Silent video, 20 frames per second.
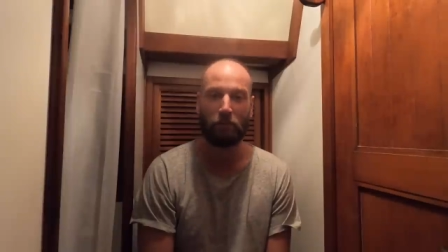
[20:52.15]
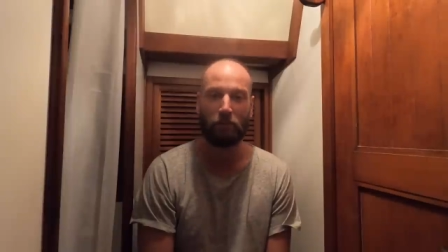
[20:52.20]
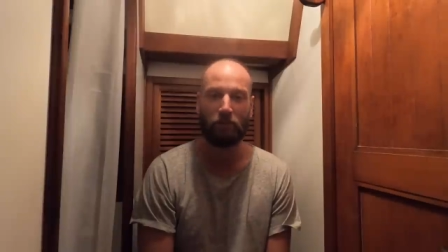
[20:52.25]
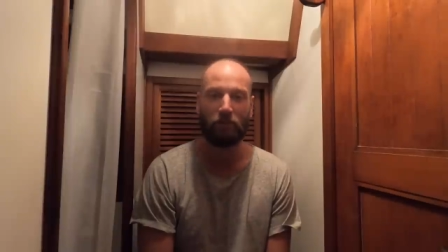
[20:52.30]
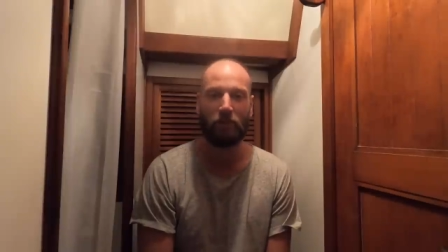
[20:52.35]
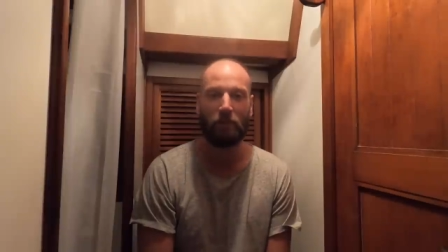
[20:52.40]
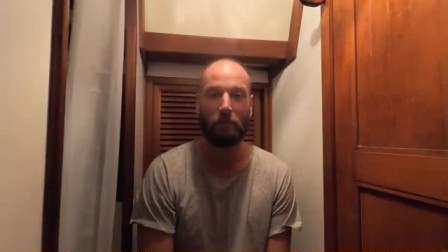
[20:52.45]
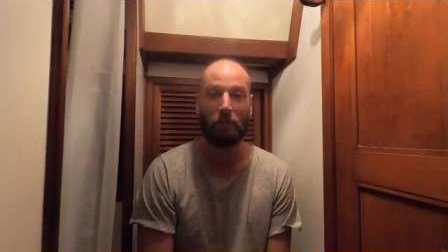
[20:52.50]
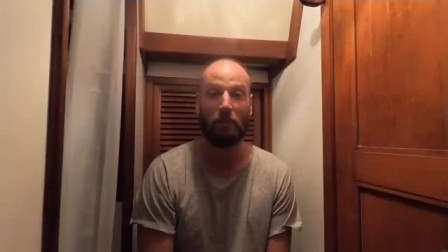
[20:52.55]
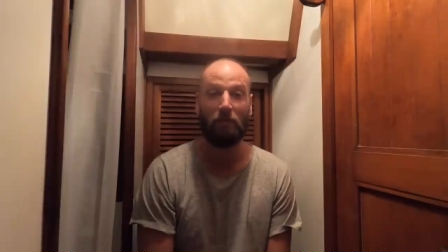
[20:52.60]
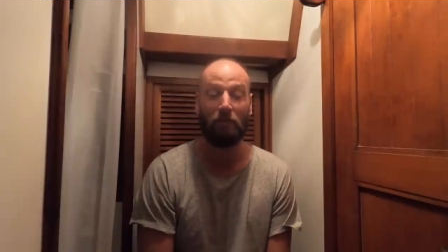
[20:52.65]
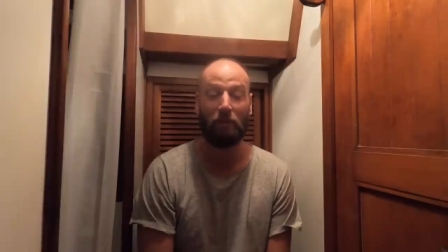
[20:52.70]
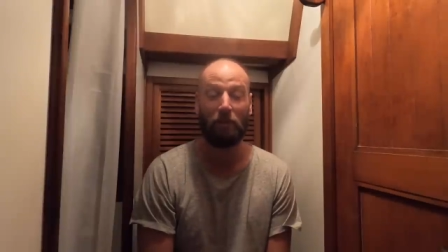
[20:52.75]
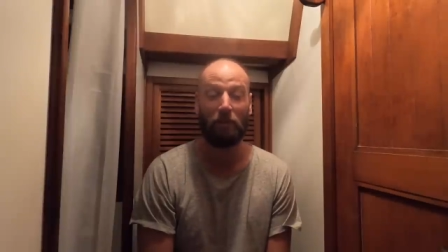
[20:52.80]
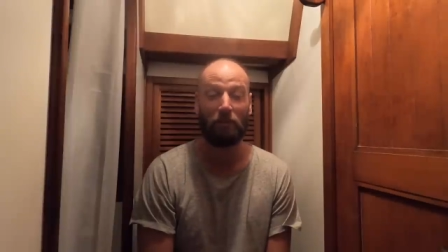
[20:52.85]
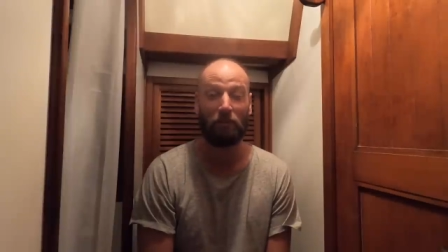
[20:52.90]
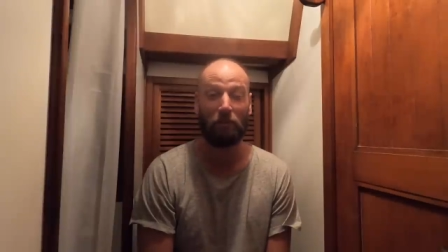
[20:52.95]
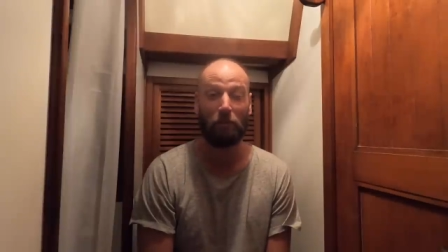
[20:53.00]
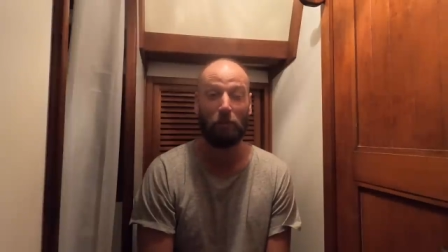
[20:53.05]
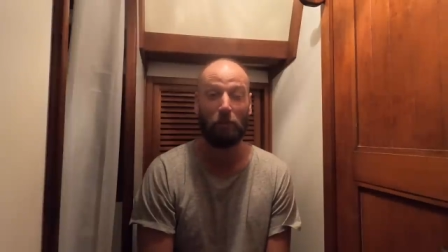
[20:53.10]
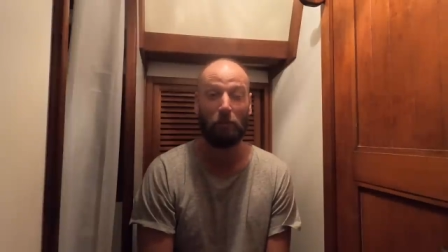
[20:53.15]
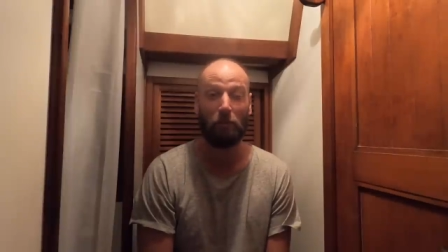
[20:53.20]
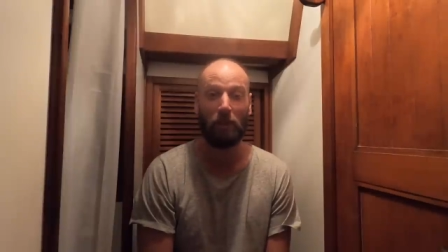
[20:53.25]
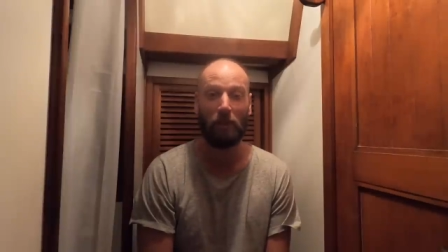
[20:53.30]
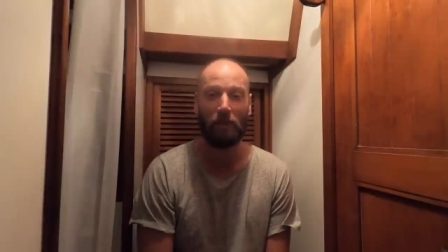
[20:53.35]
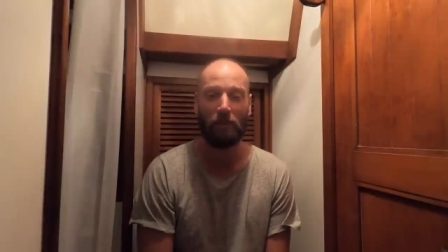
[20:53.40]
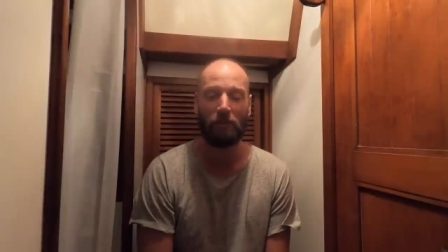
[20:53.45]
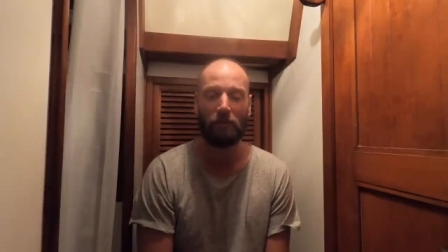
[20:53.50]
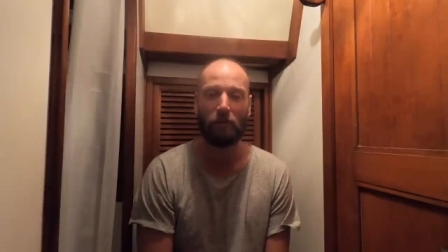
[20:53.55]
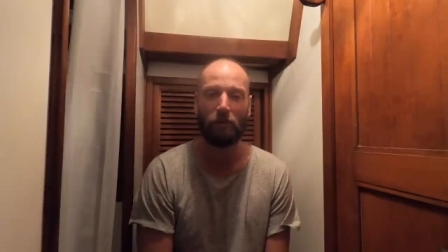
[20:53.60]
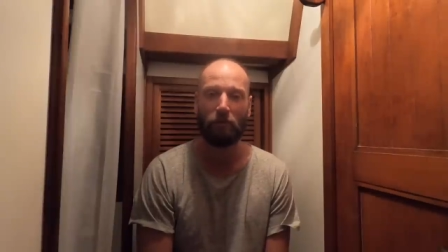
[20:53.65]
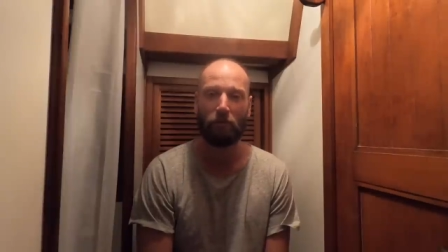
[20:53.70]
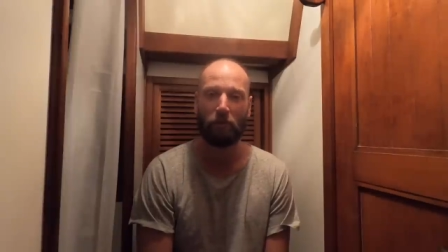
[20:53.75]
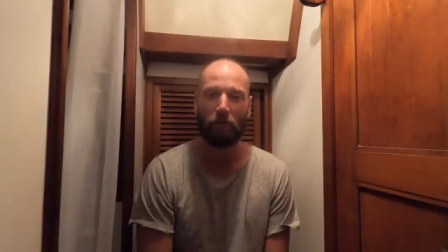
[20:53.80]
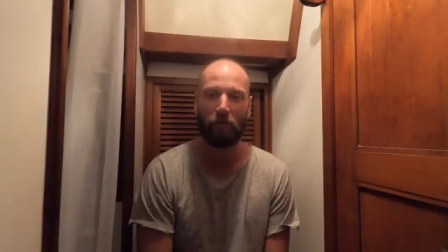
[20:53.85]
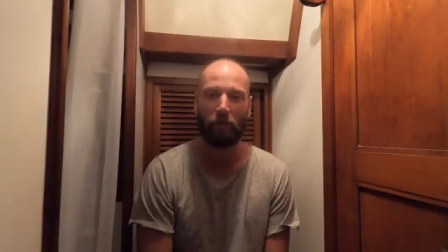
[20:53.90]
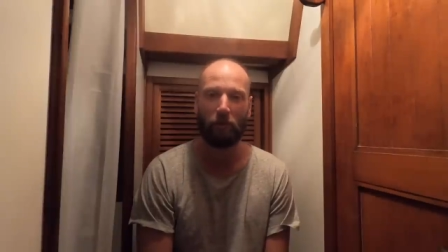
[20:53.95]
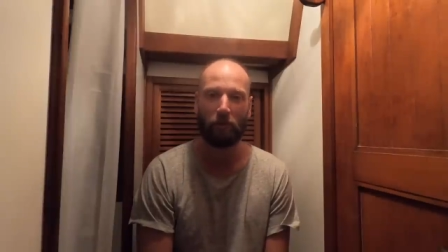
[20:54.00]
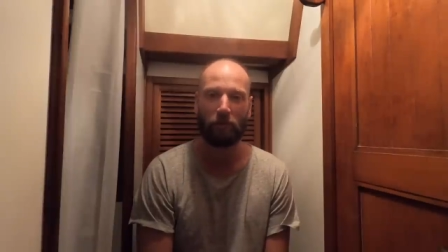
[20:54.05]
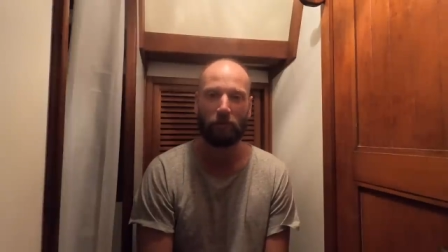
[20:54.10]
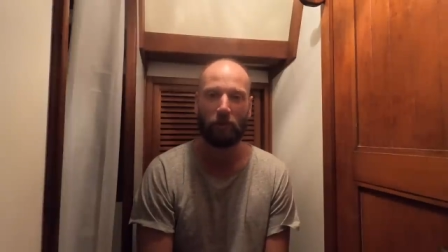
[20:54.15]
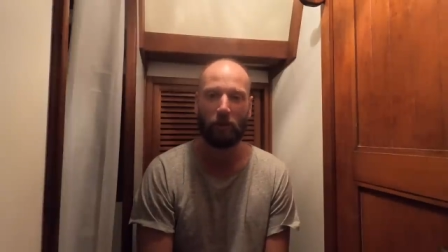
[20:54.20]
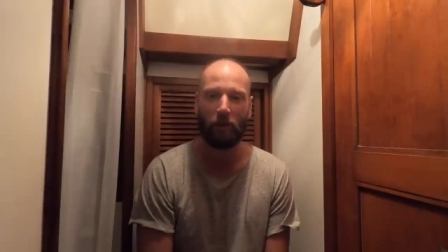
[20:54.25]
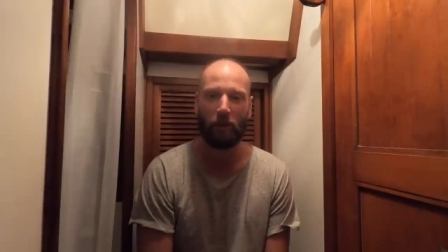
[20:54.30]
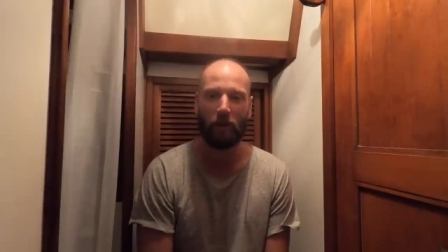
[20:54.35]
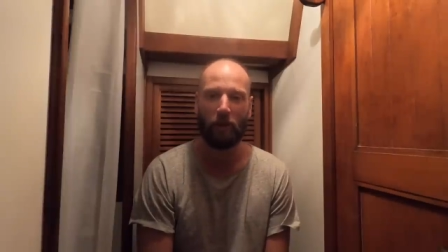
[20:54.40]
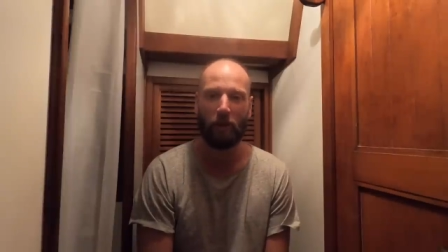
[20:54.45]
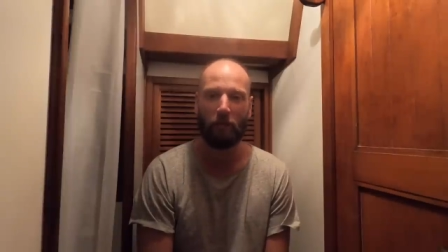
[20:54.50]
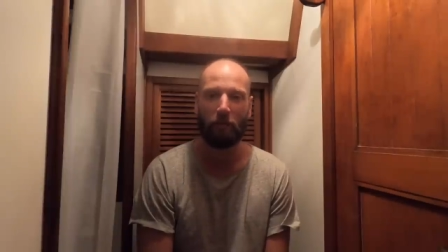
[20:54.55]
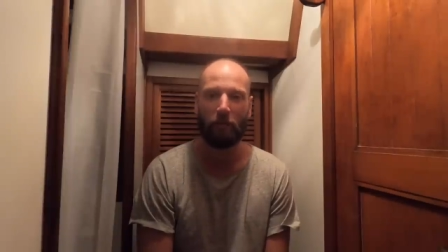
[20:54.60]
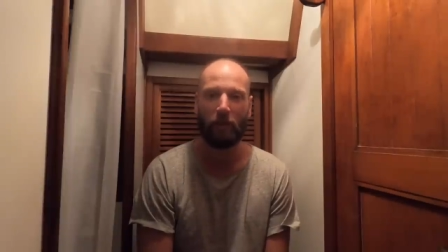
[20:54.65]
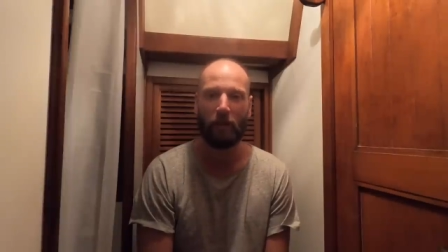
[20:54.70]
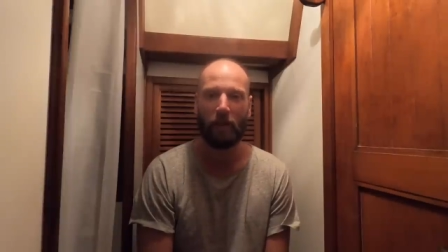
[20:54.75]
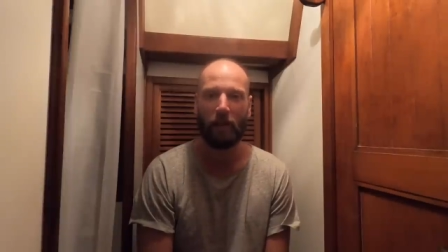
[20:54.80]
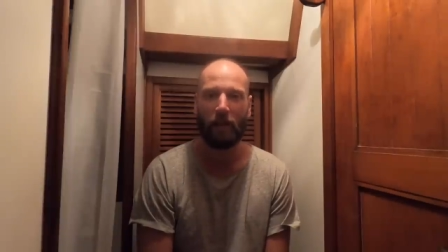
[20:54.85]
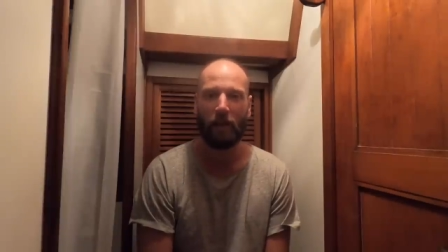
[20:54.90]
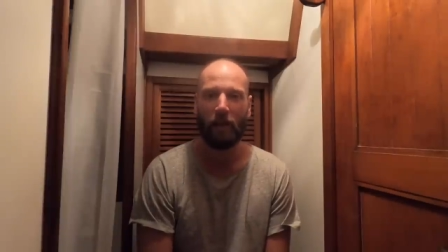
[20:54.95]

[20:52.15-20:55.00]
which is something I've actually been meaning to do for a long time.